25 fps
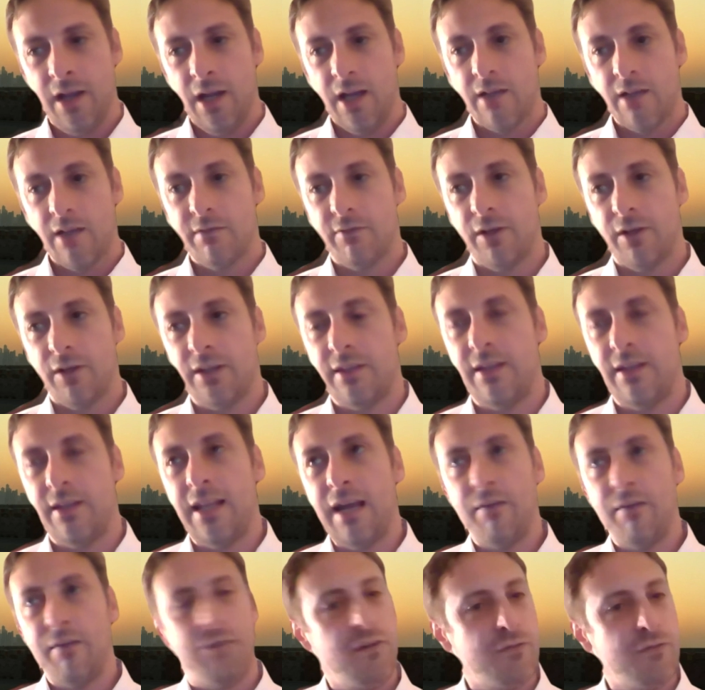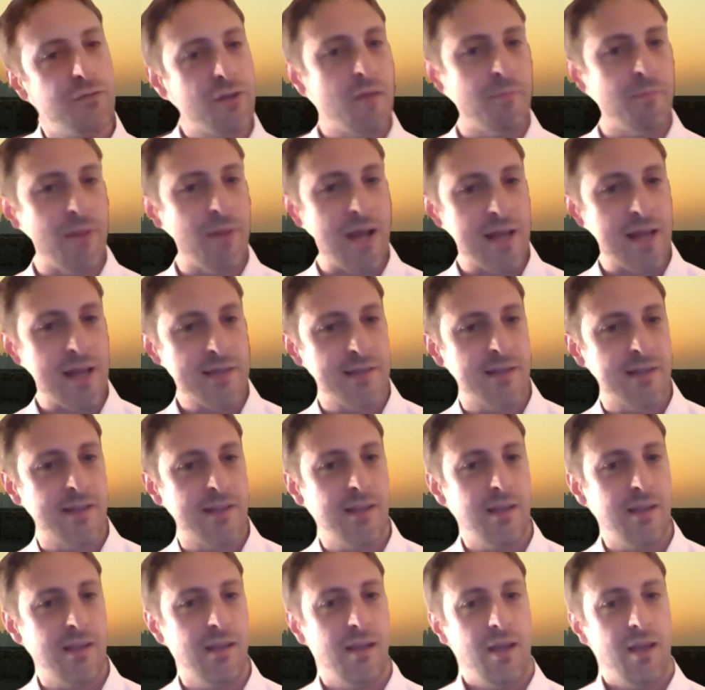and what level of
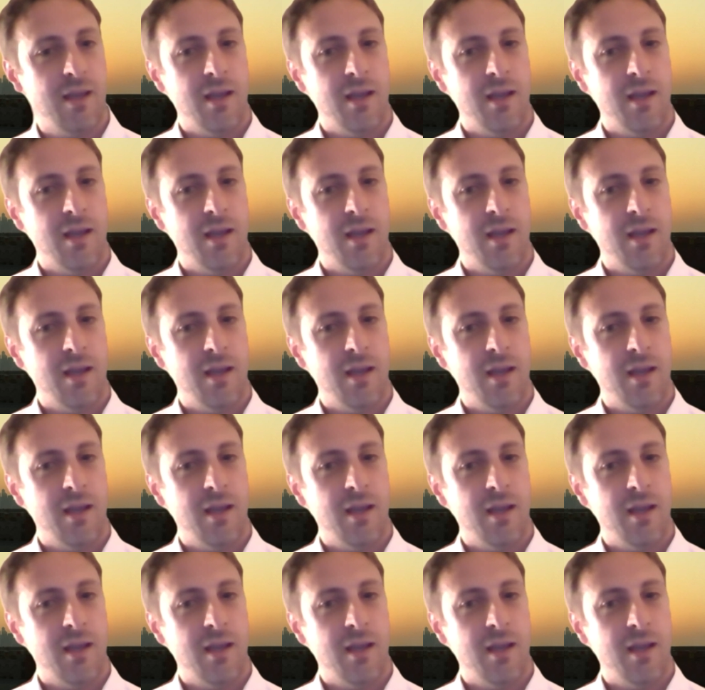capacity